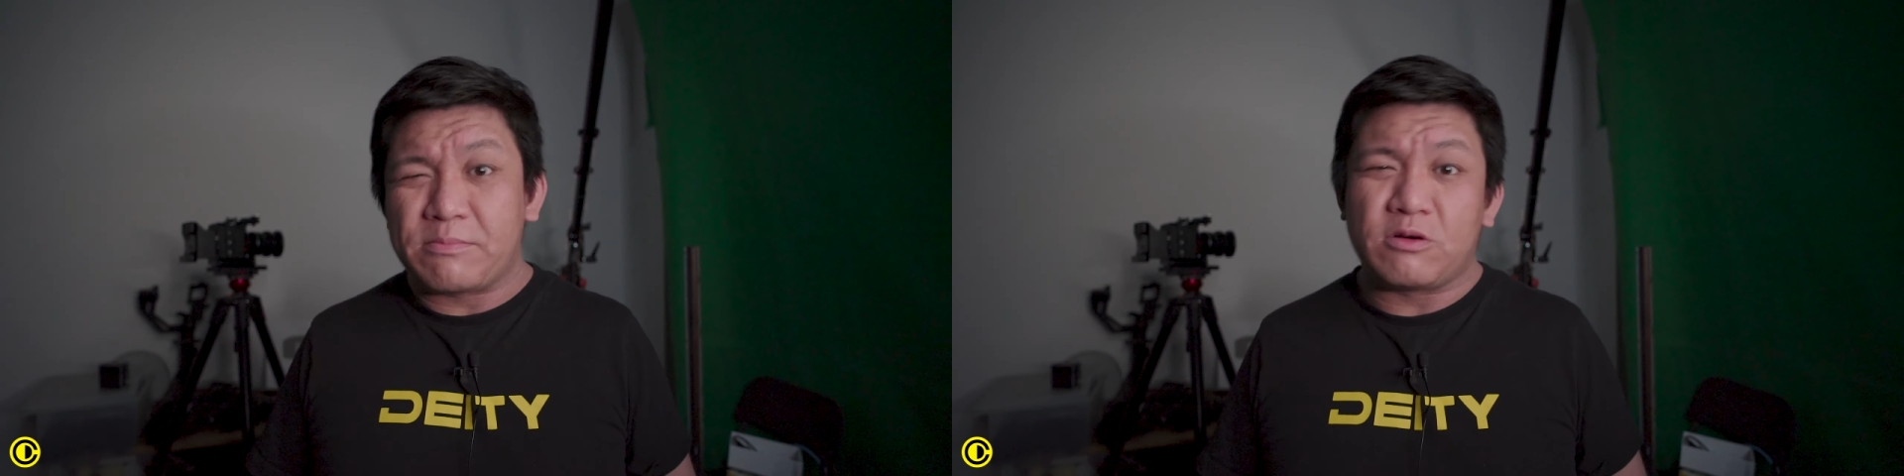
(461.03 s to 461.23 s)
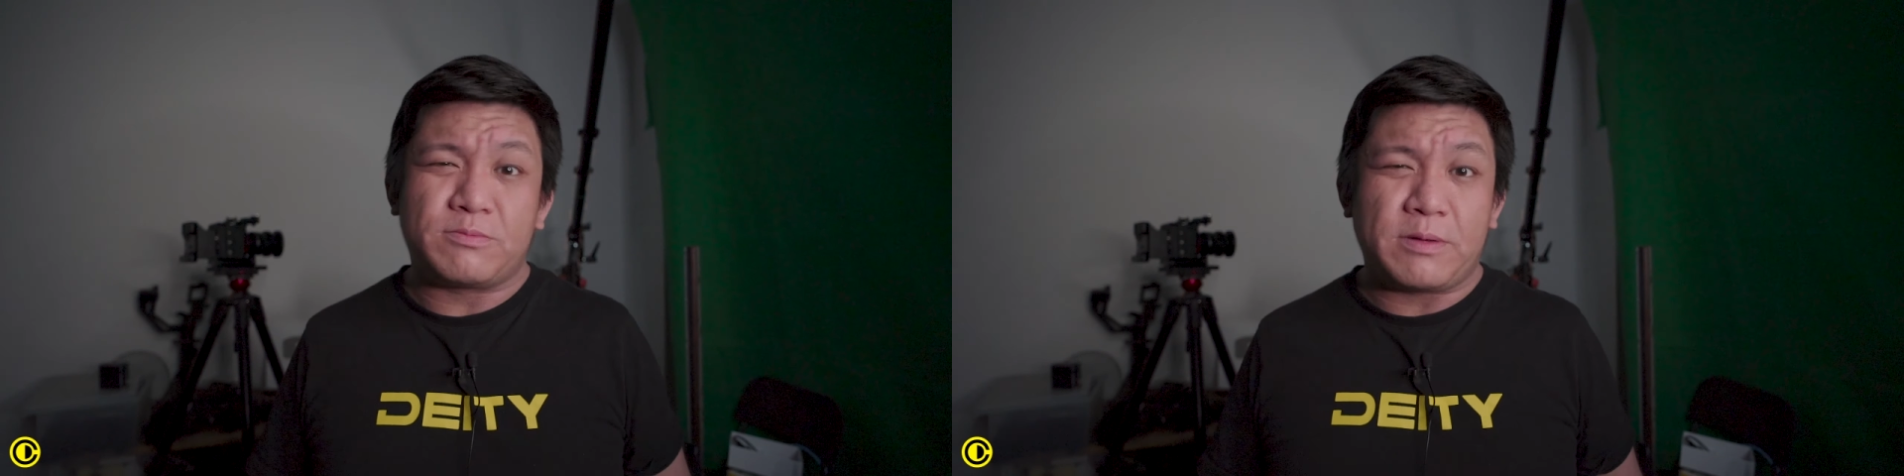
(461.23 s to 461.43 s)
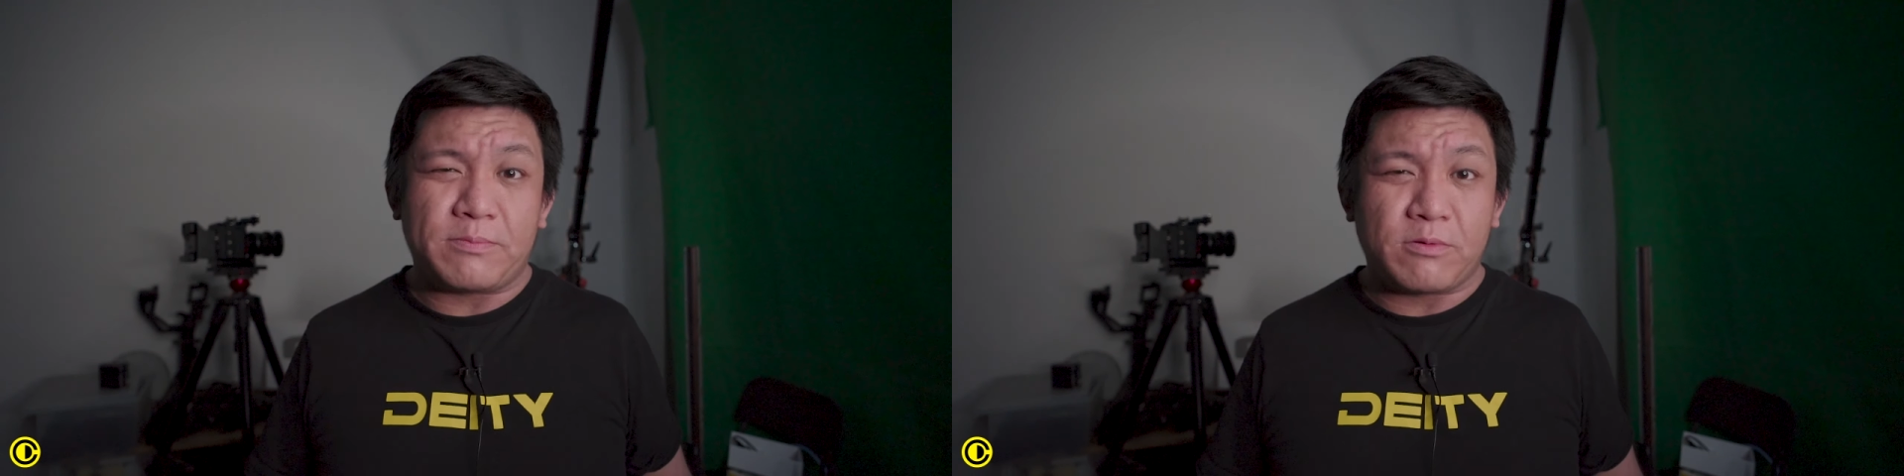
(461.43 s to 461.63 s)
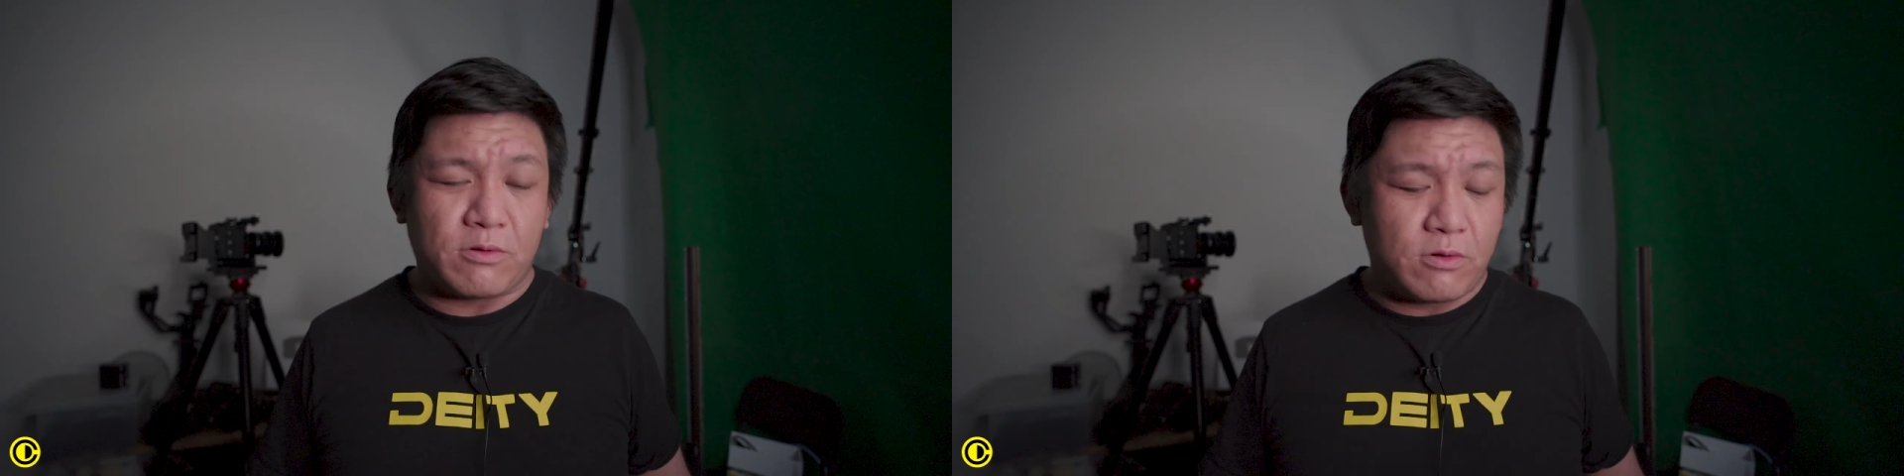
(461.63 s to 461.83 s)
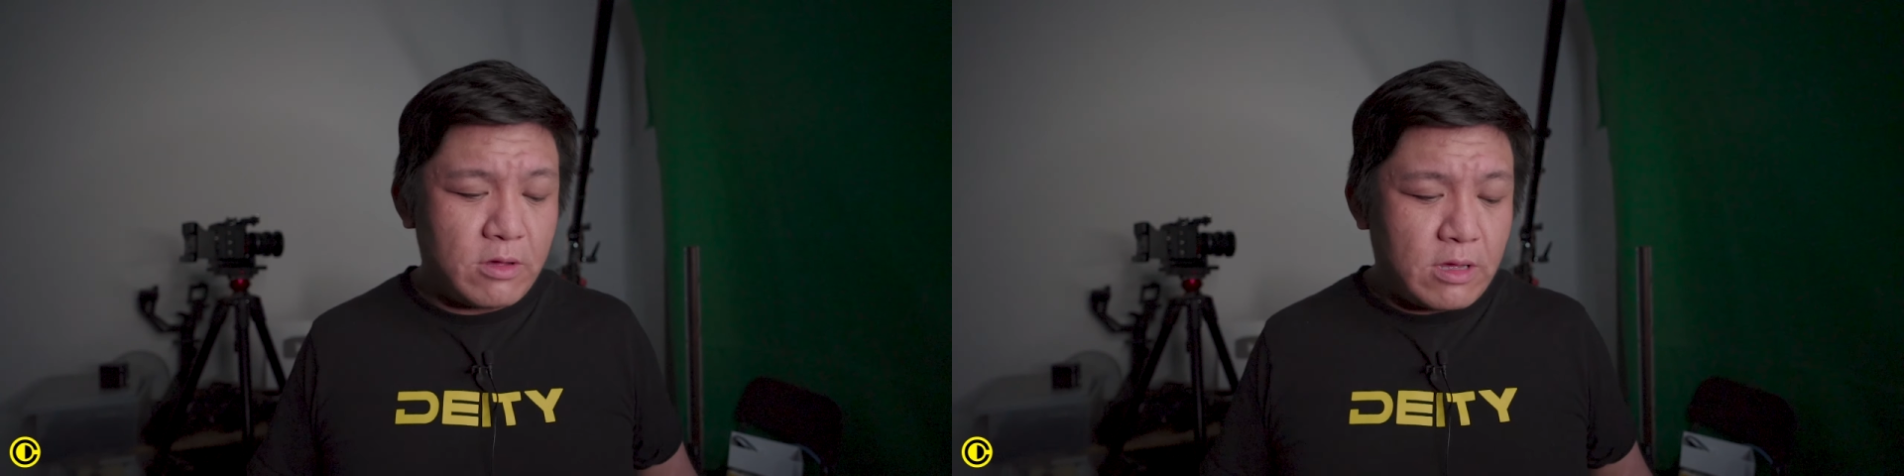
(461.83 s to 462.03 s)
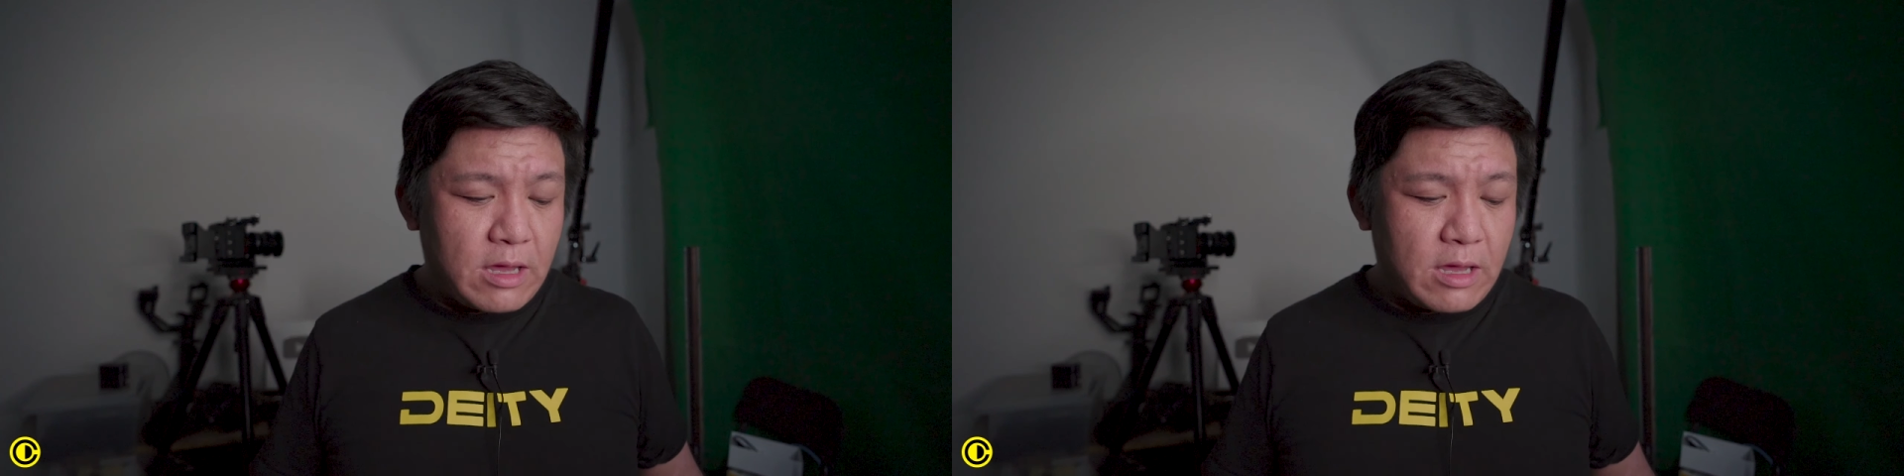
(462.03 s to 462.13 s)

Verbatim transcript: most people